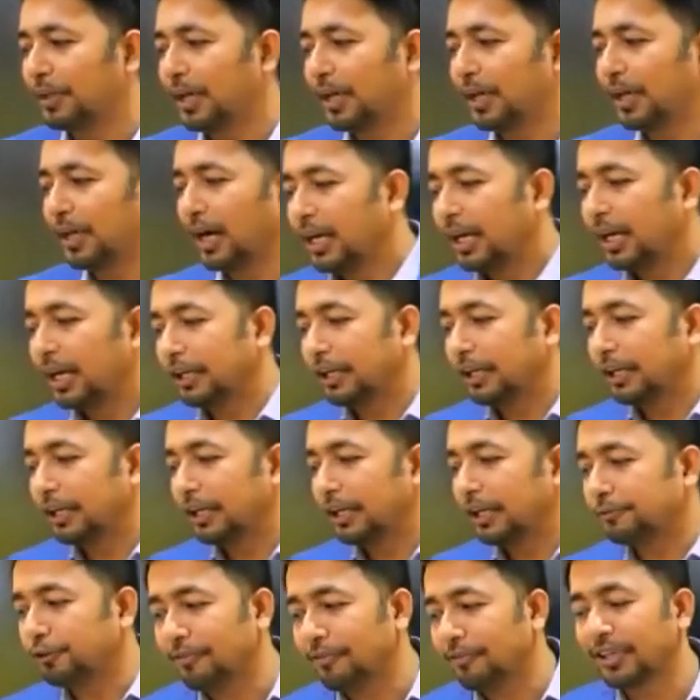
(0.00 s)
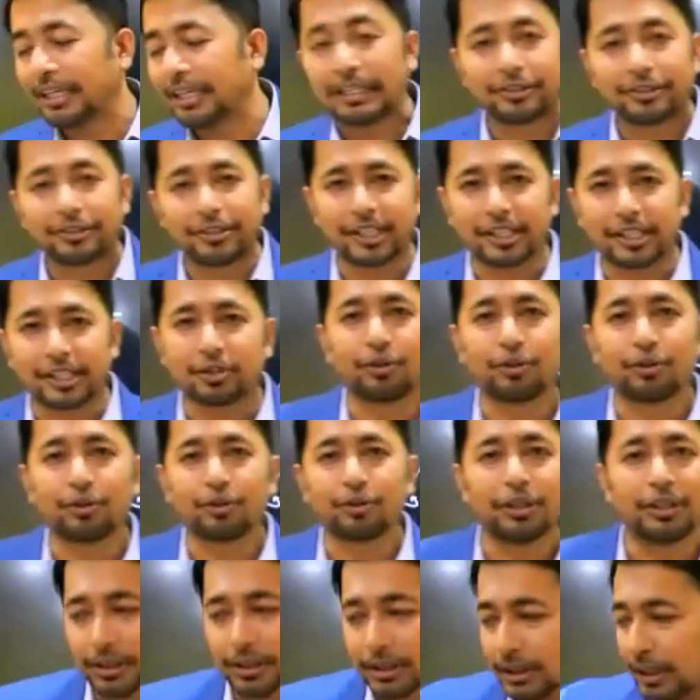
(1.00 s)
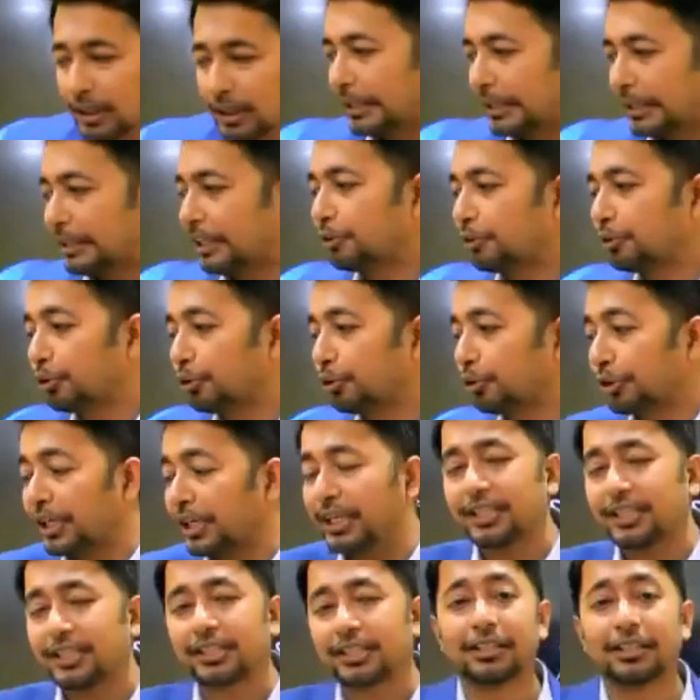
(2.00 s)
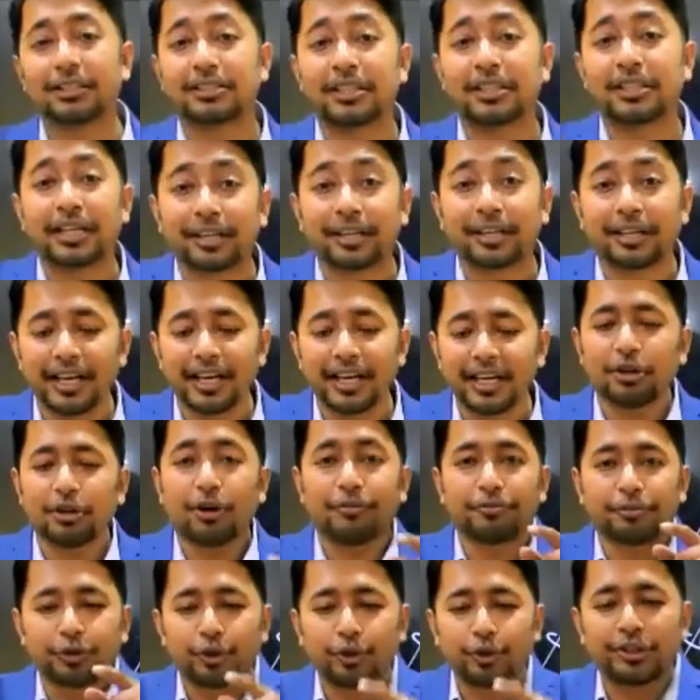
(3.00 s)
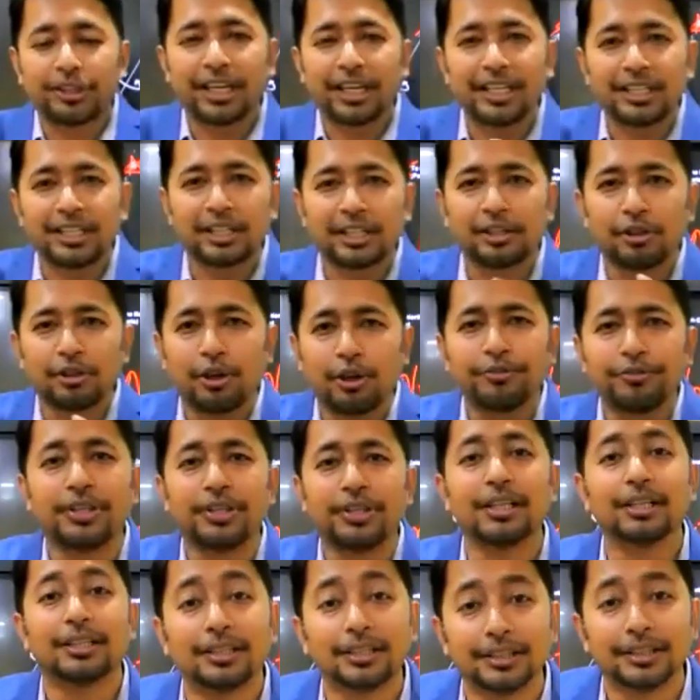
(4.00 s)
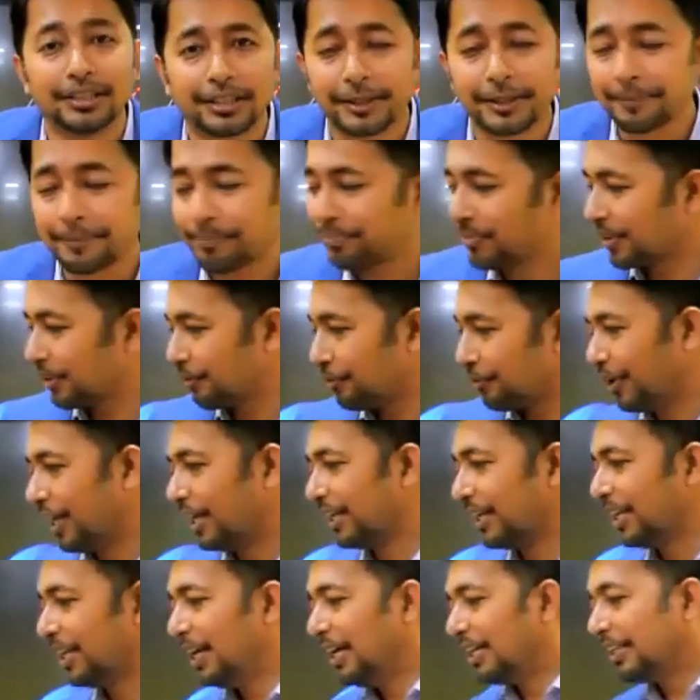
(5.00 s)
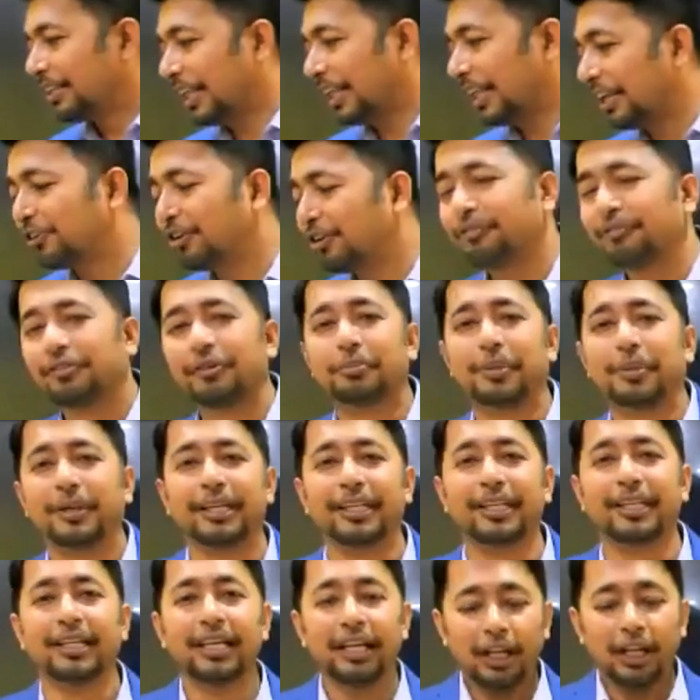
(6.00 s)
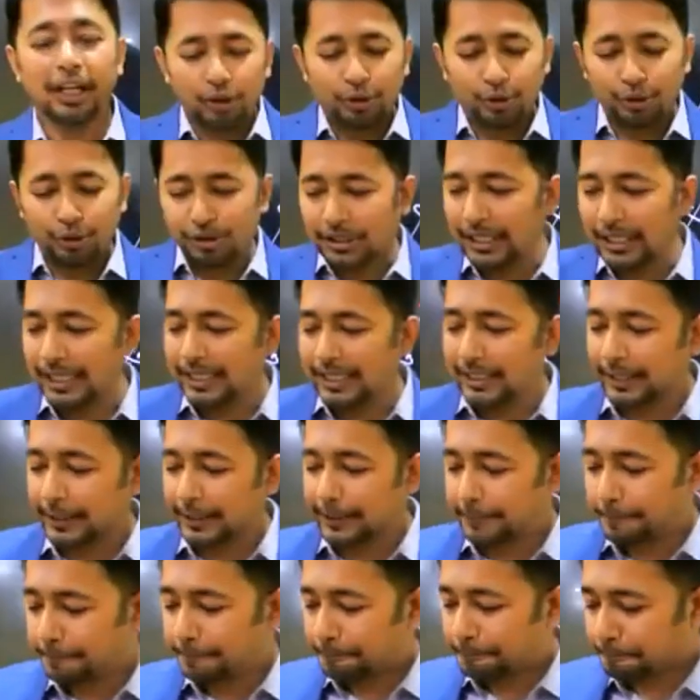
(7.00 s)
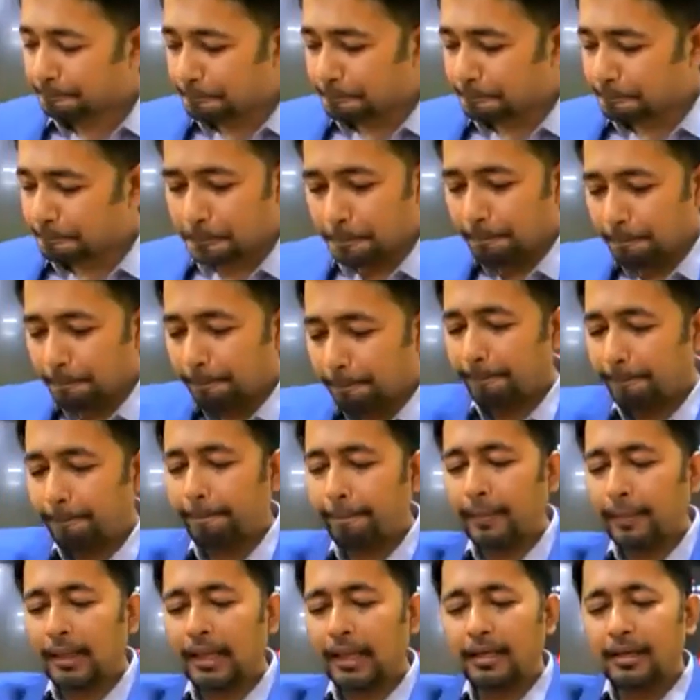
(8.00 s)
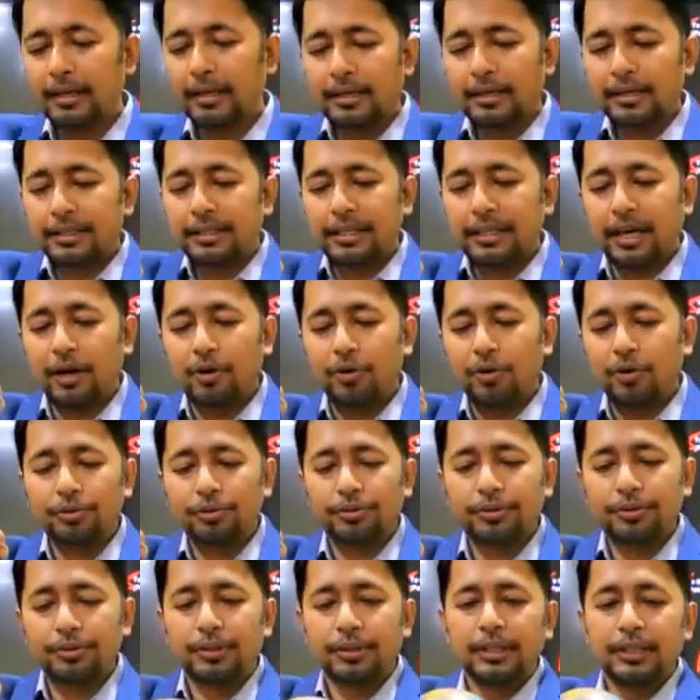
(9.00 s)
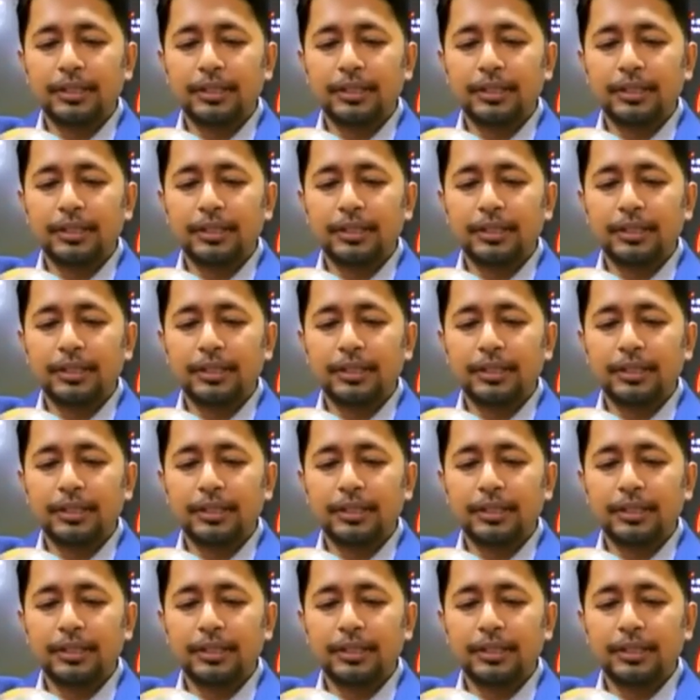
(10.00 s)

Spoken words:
me. If you have the interest to learn the rotation, the secret of rotation of the earth. Well, thank you everybody. So see here. Now,